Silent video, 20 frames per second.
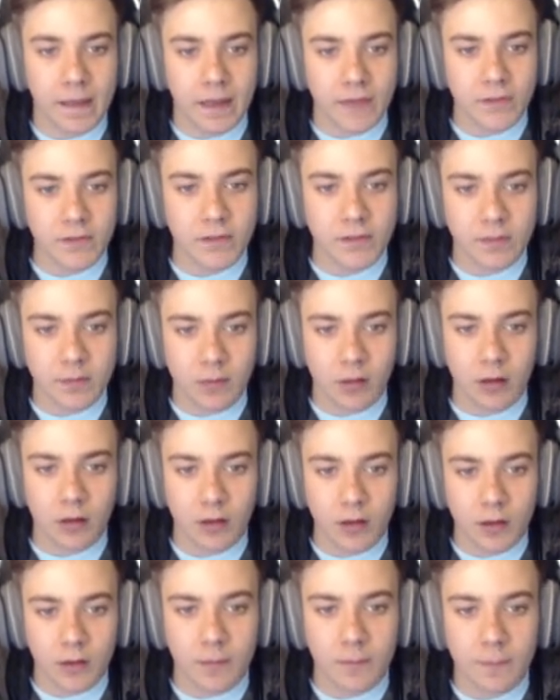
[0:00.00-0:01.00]
Ants are
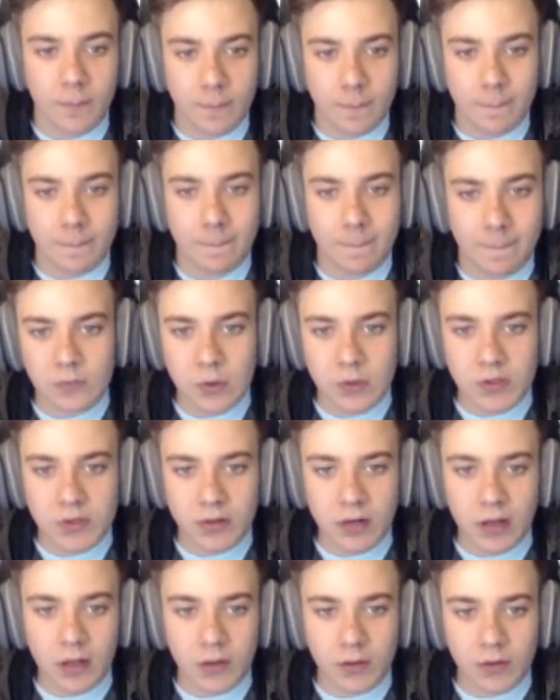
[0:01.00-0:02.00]
smaller. Would
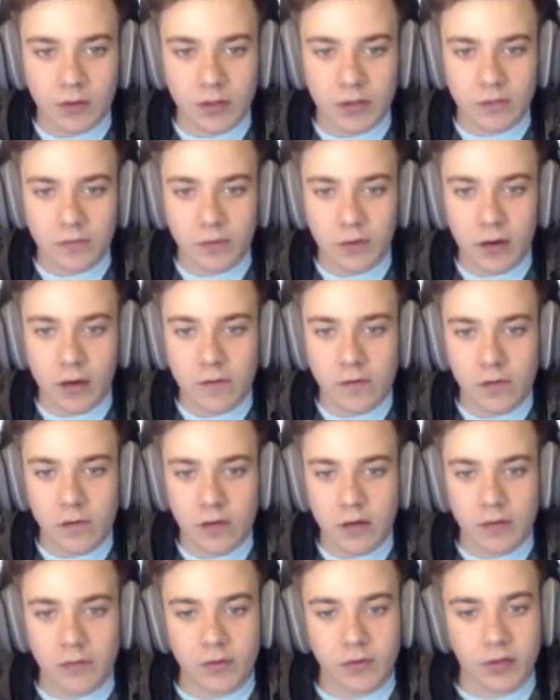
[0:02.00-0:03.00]
you rather live forever
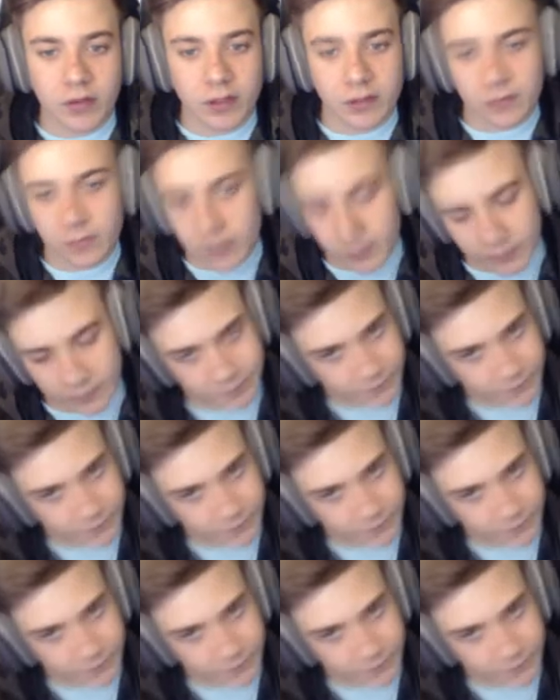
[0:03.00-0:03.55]
or never live?